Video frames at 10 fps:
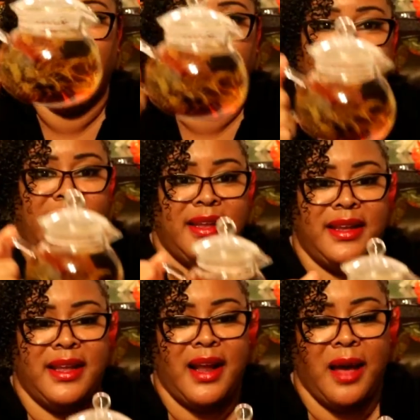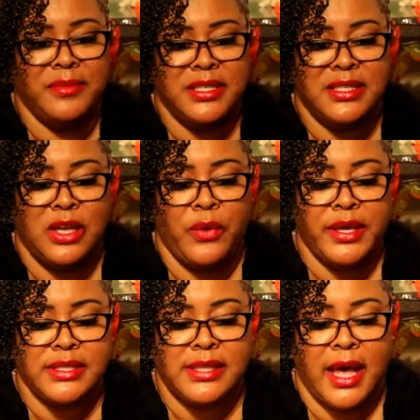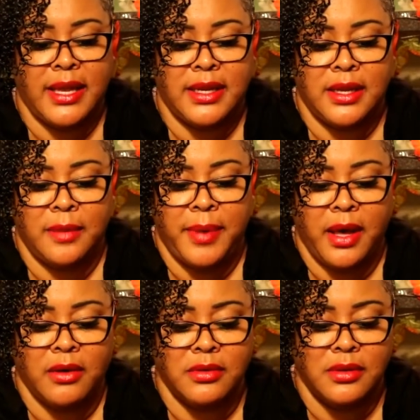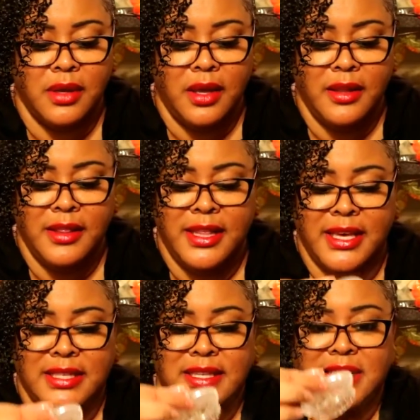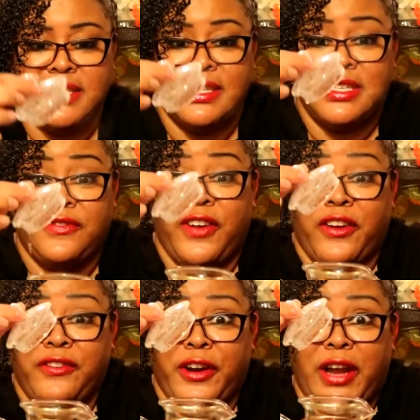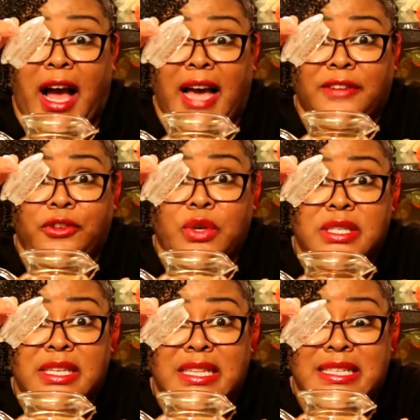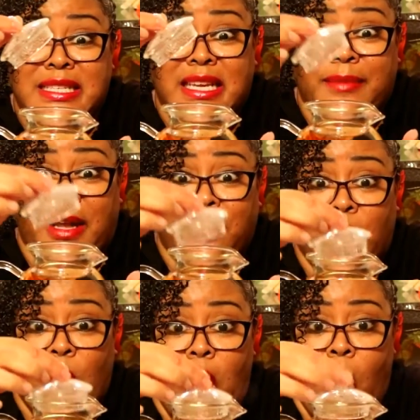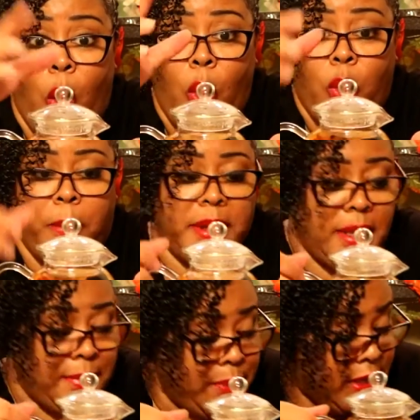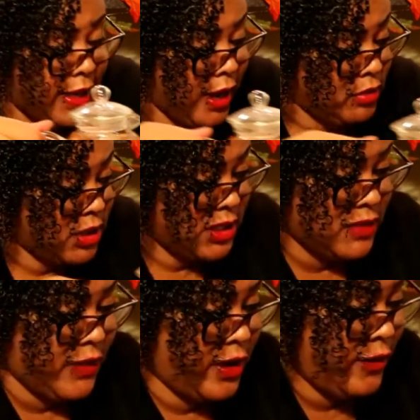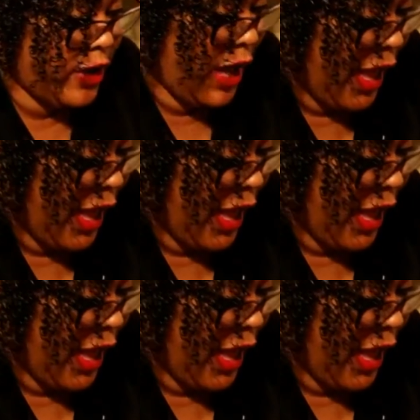and and and I'm just so excited about this it's it's very very hot if you can see the steam I don't know but let me put it down because it's very very